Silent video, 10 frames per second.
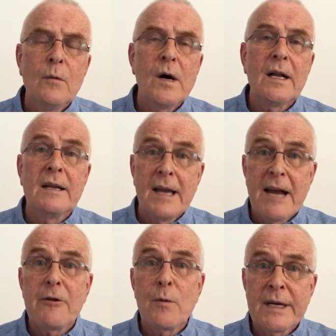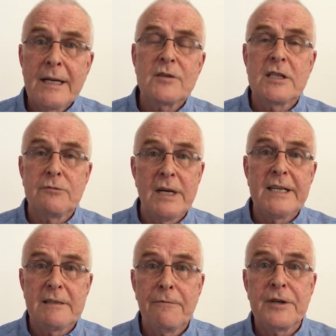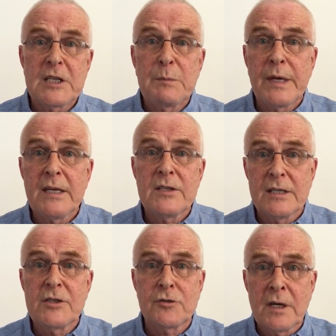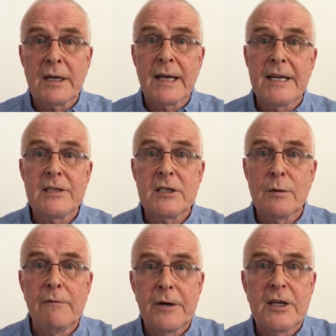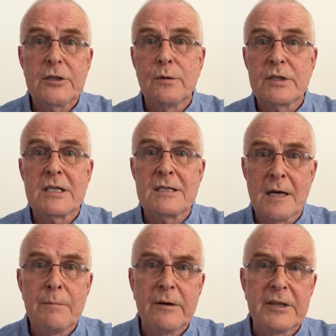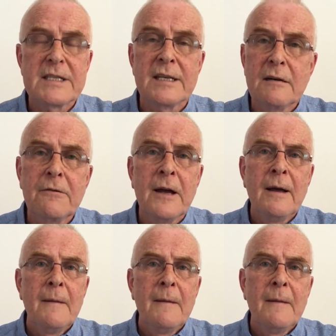while everyone else's right to free speech is truncated to a virtual stump of itself.